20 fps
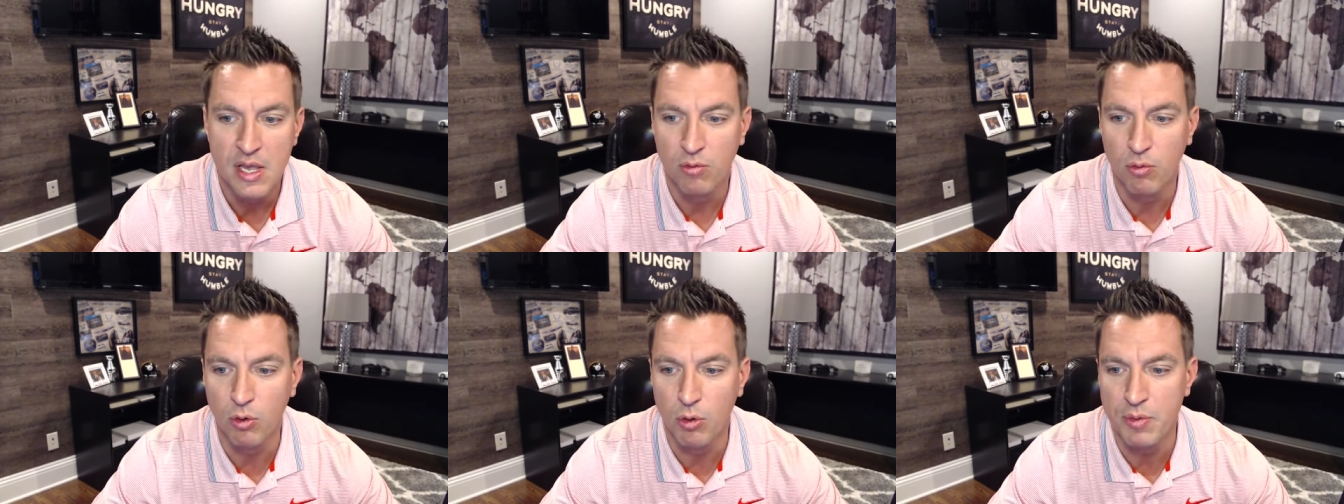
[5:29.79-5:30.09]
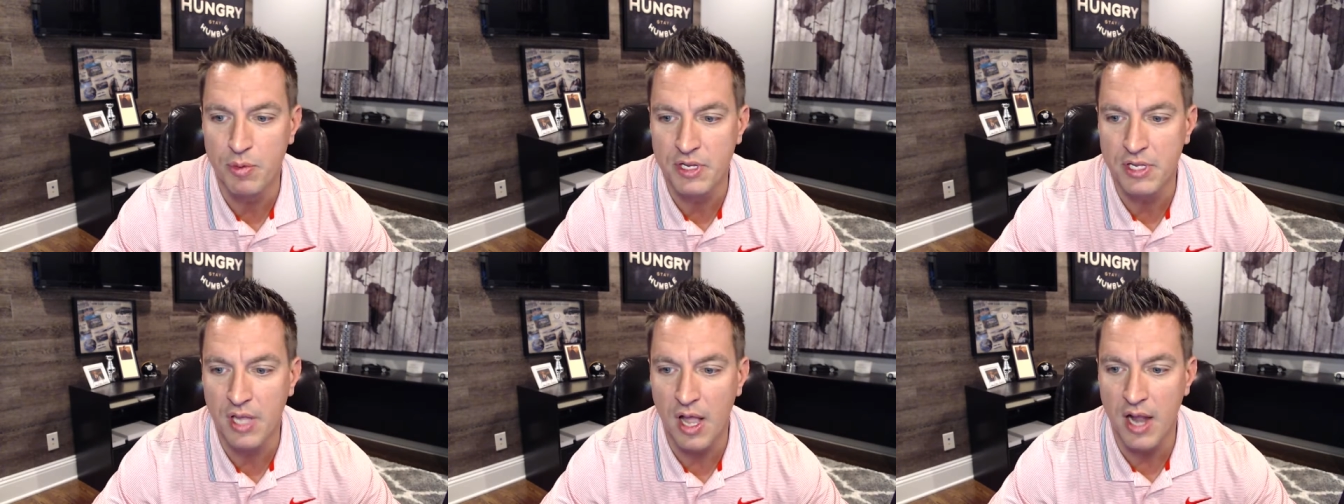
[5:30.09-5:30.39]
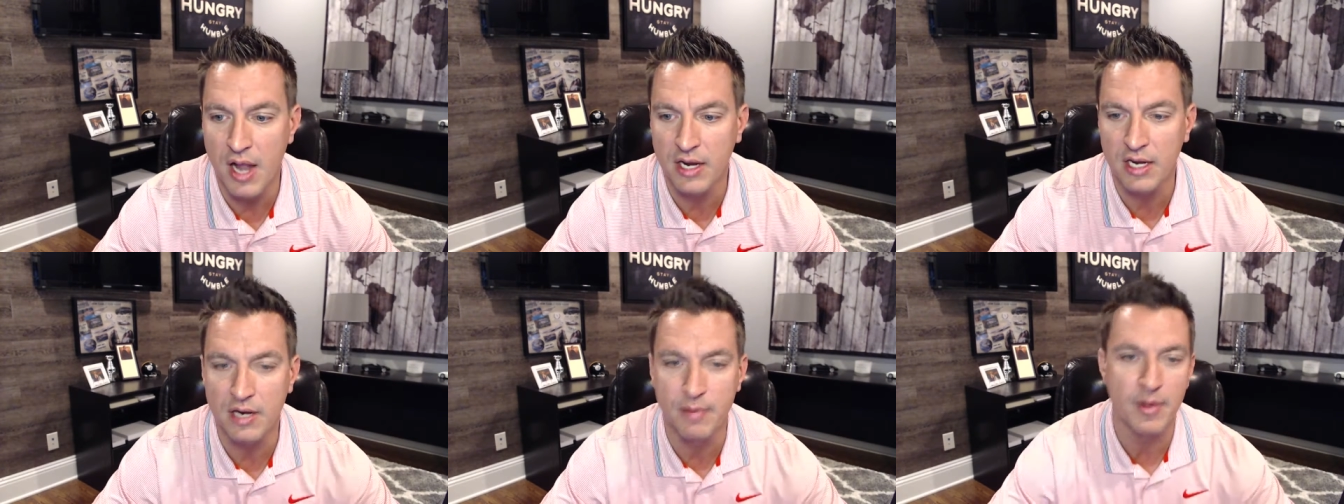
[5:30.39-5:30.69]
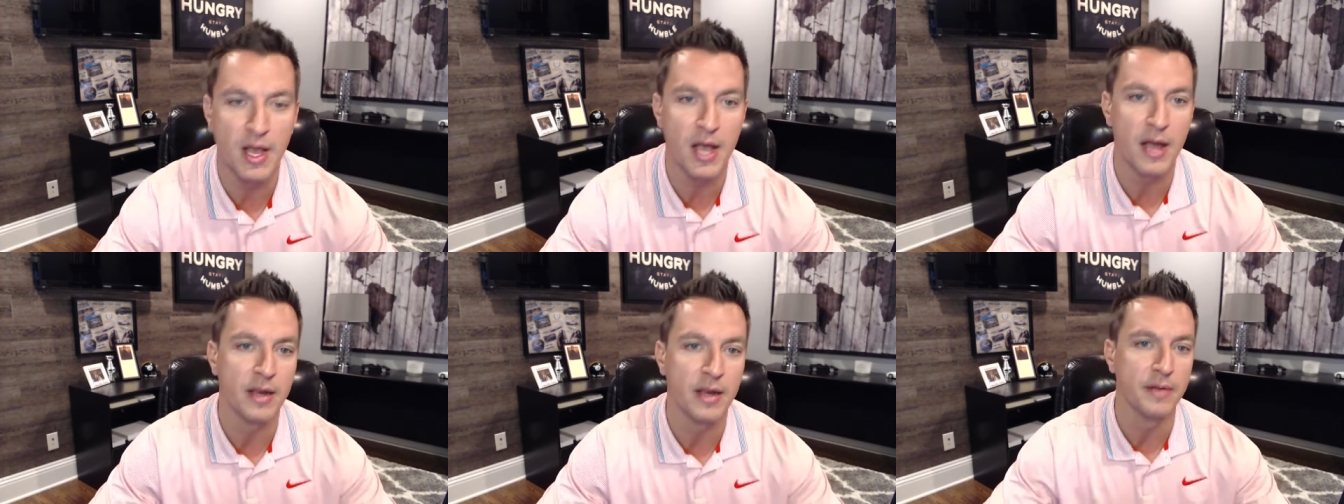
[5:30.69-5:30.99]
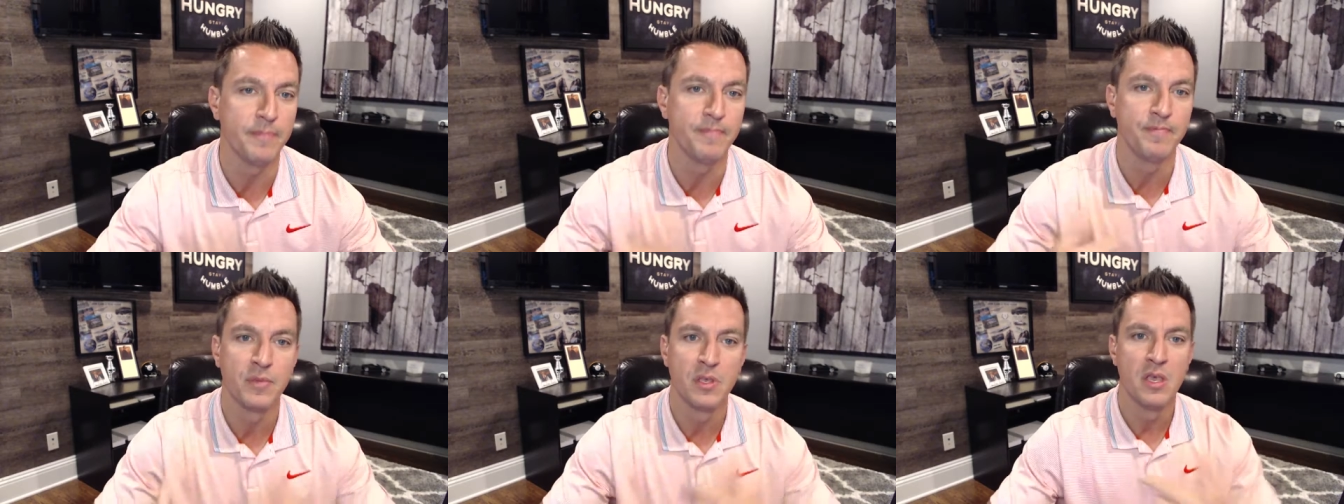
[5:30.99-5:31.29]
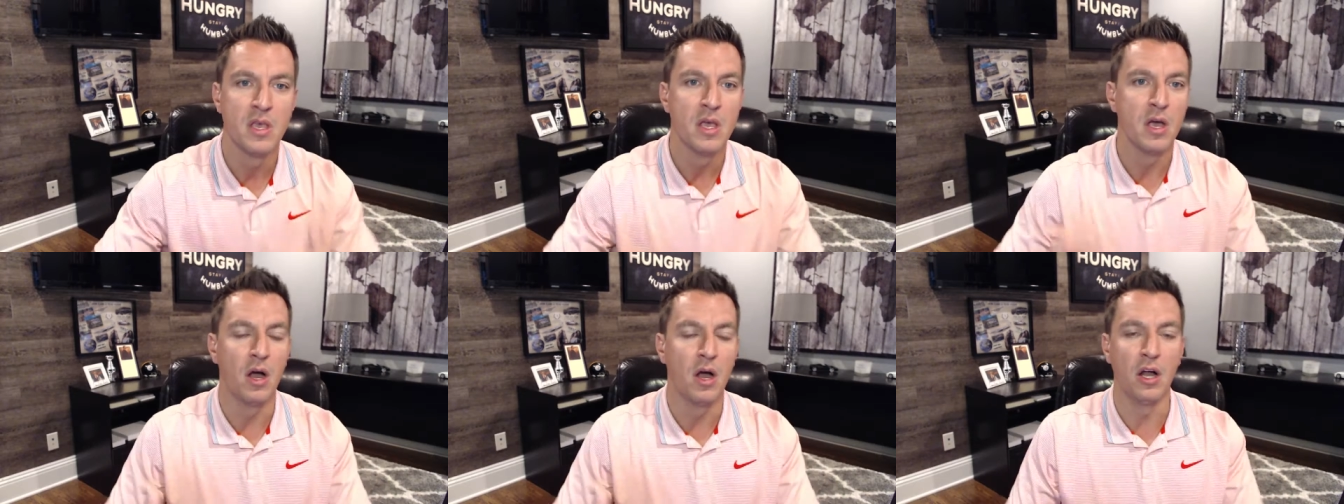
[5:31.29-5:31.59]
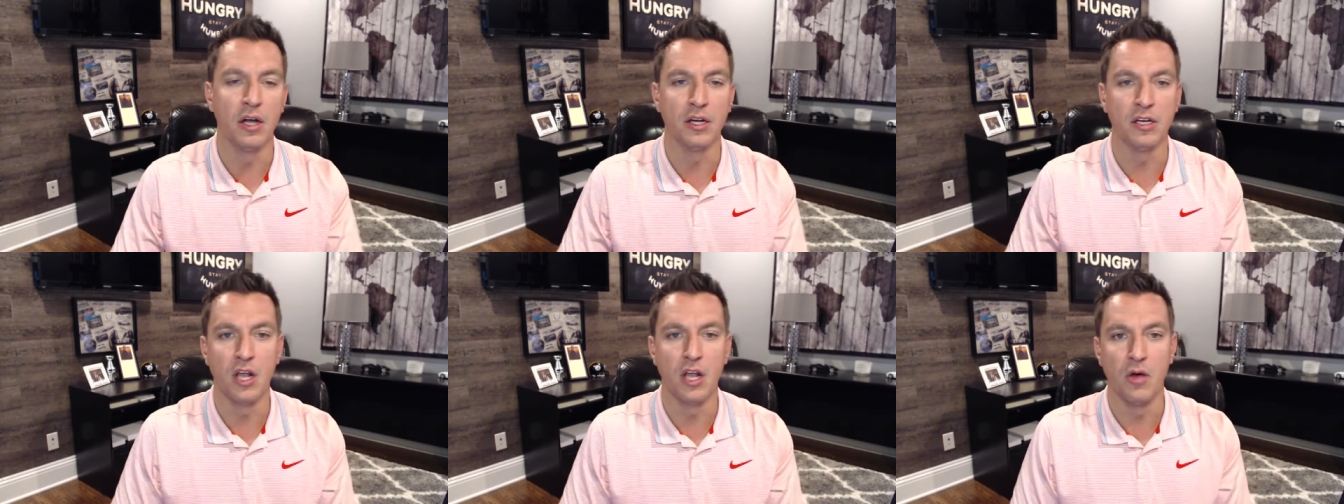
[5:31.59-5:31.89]
We'll be talking about it
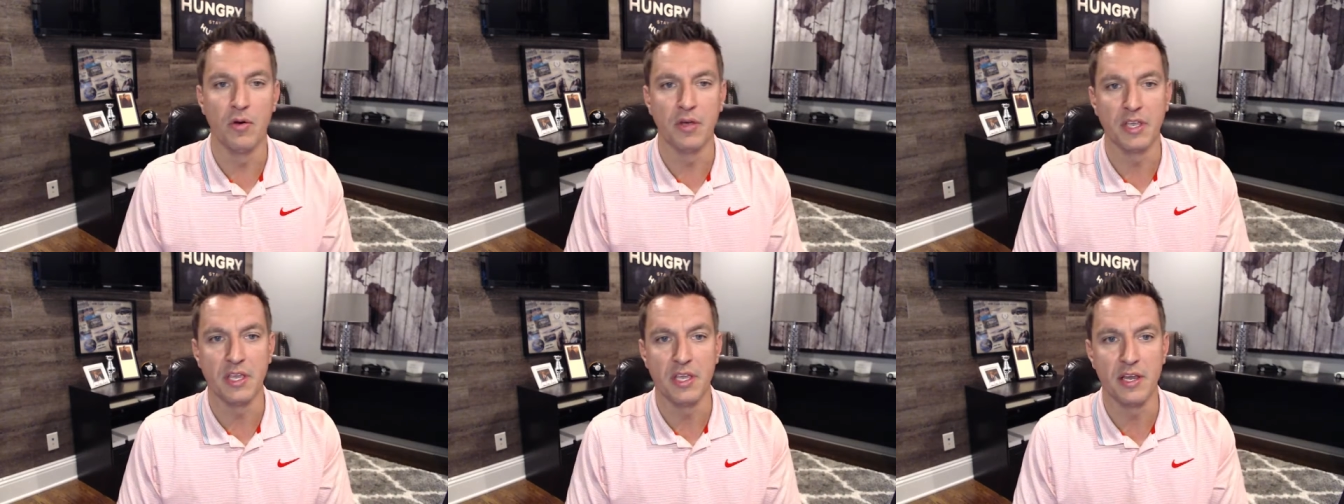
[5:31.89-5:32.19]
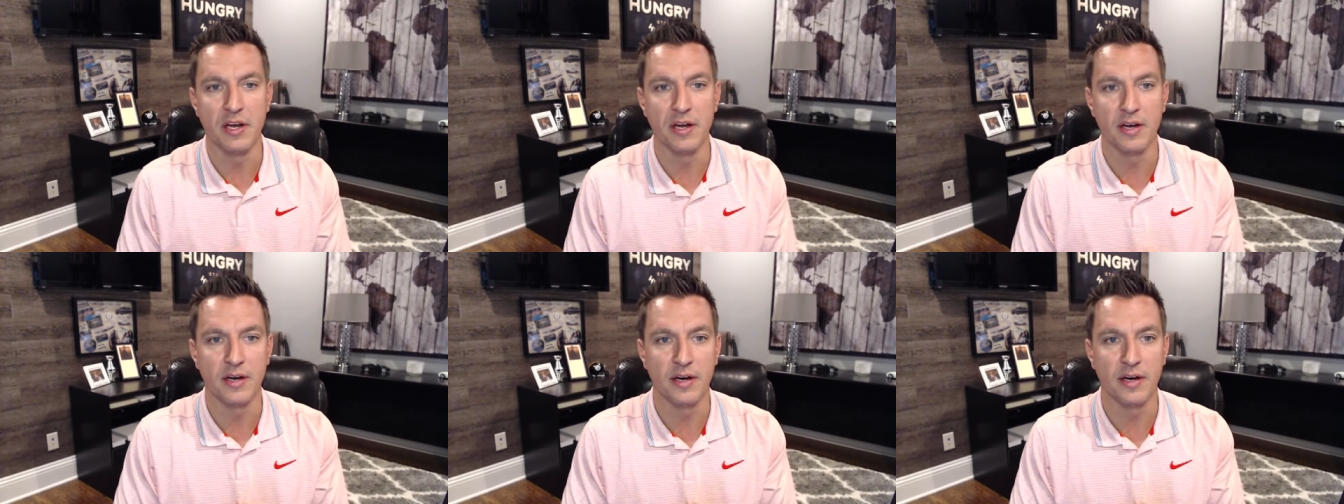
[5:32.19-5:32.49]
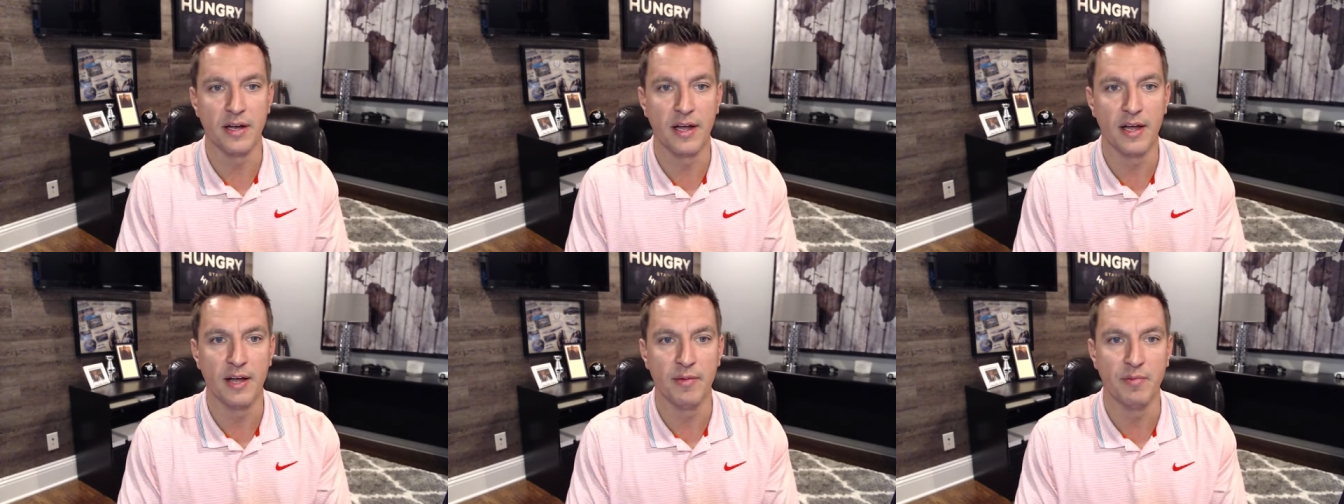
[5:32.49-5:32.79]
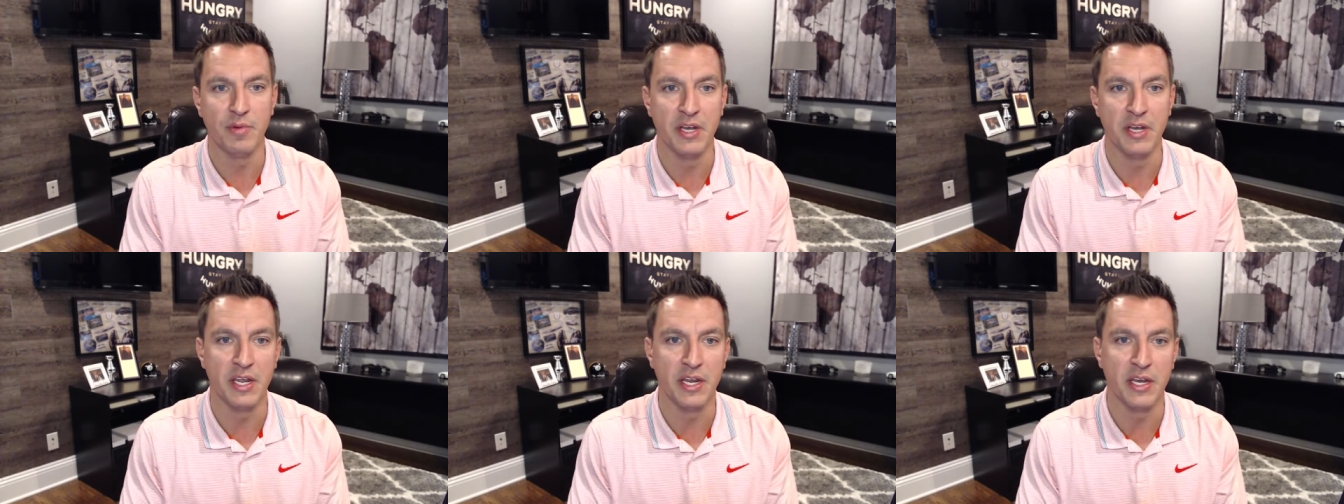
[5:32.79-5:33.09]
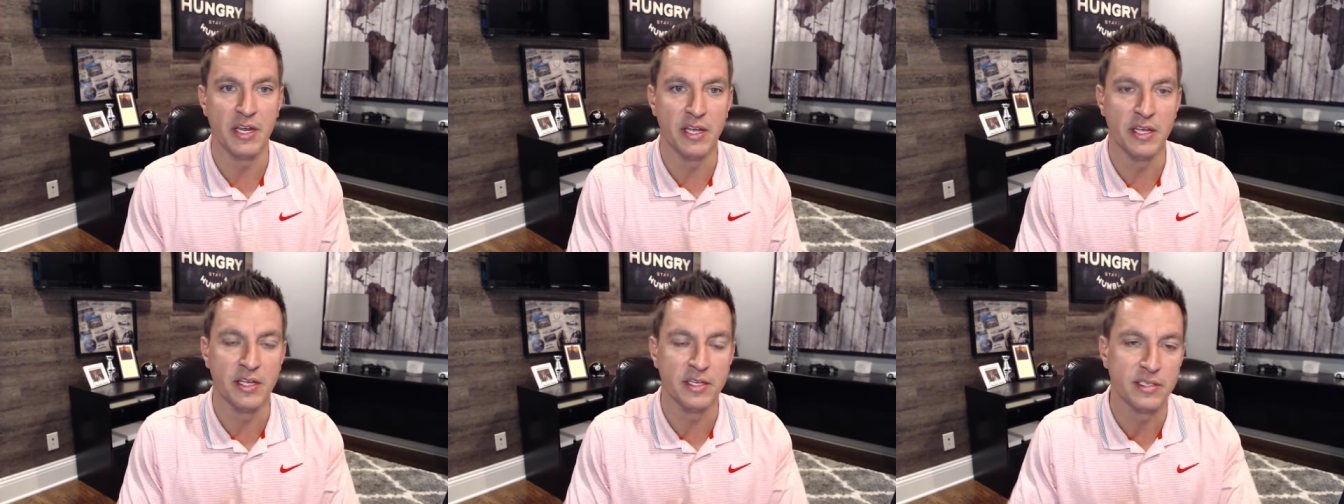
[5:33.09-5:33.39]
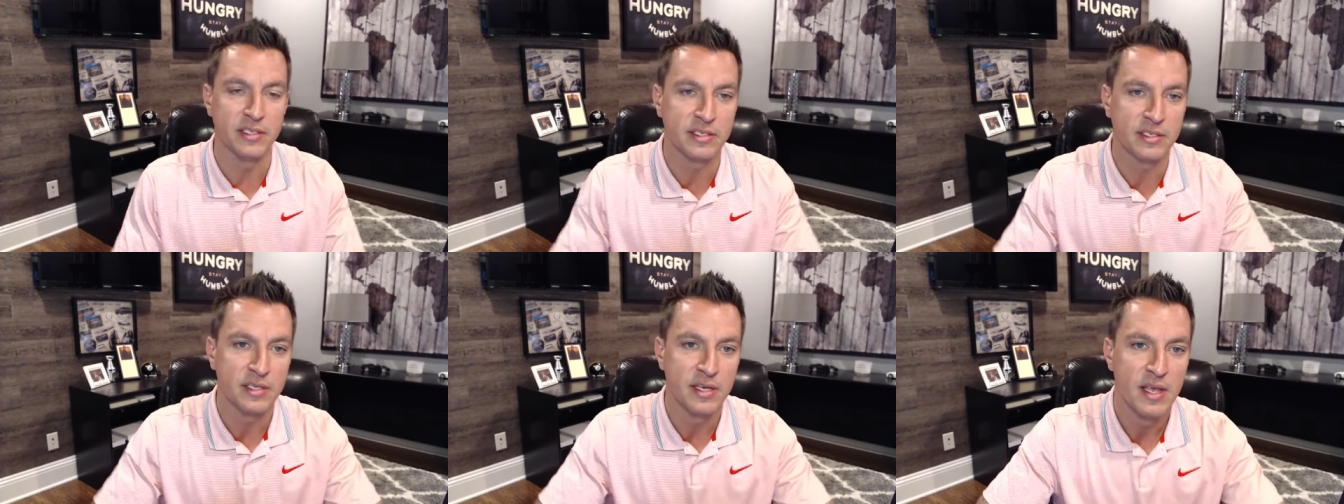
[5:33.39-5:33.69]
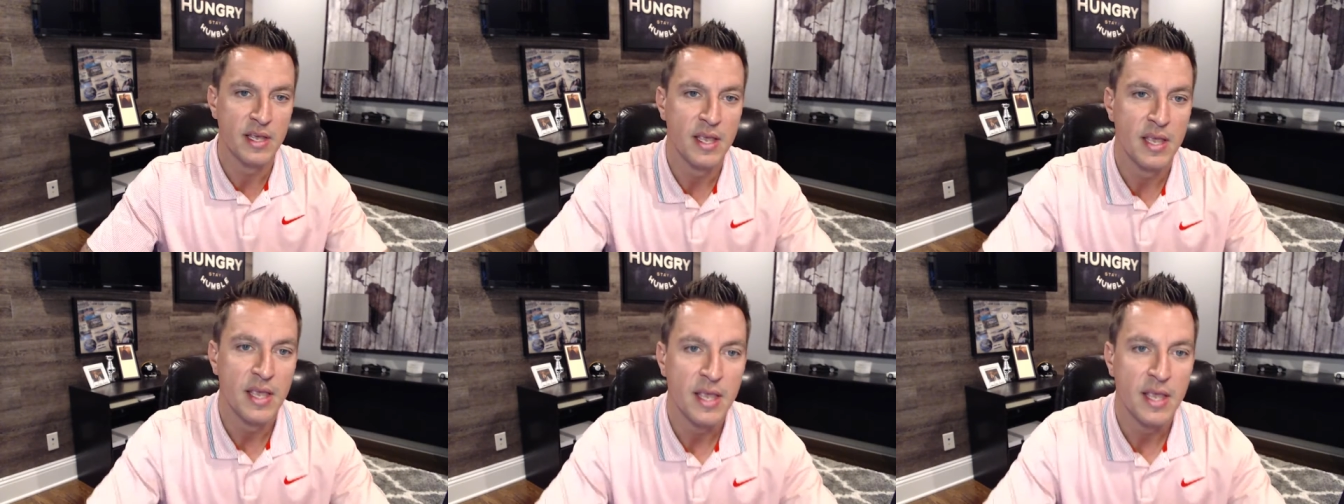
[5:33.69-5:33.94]
ongoing here, but it is